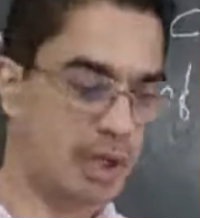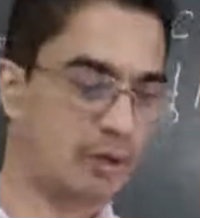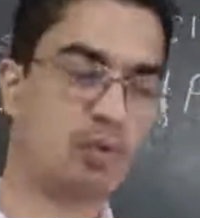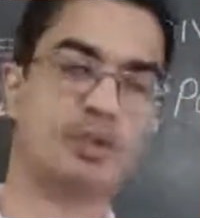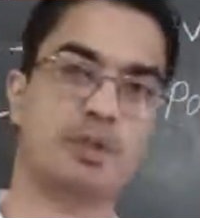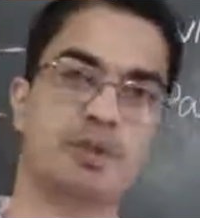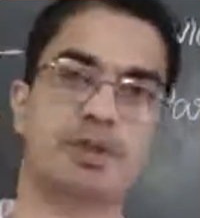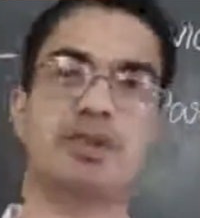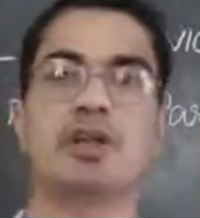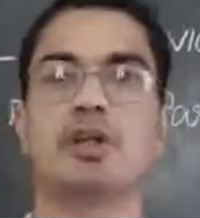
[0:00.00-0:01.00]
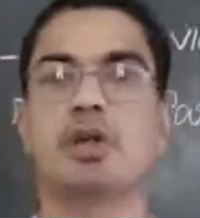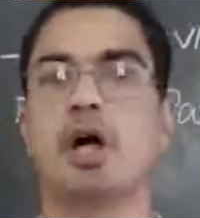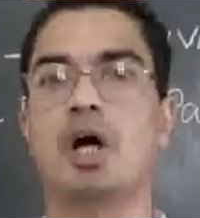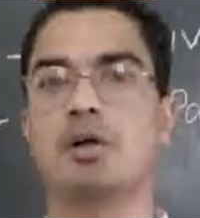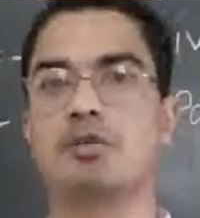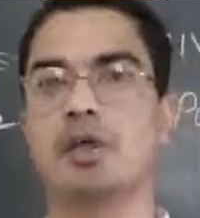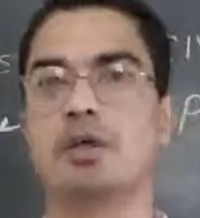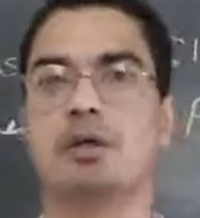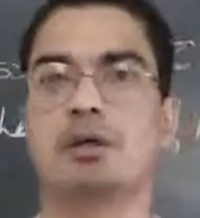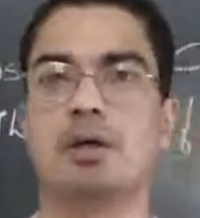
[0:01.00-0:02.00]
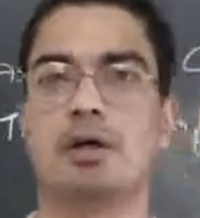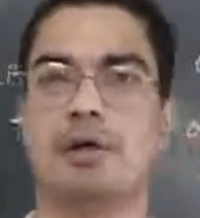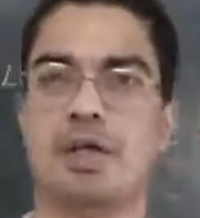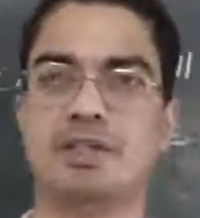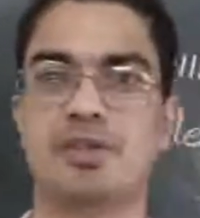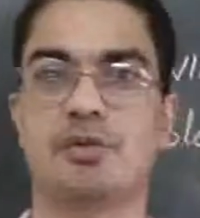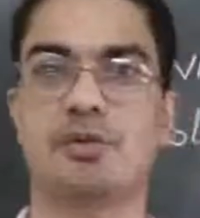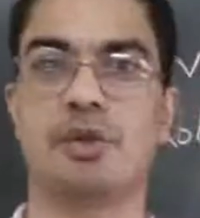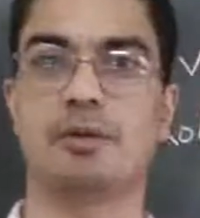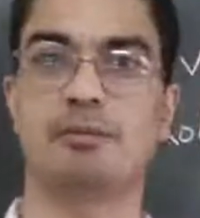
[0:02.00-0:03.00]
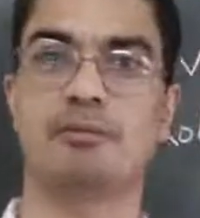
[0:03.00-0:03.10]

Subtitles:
And who is the president of the Rajya Sabha?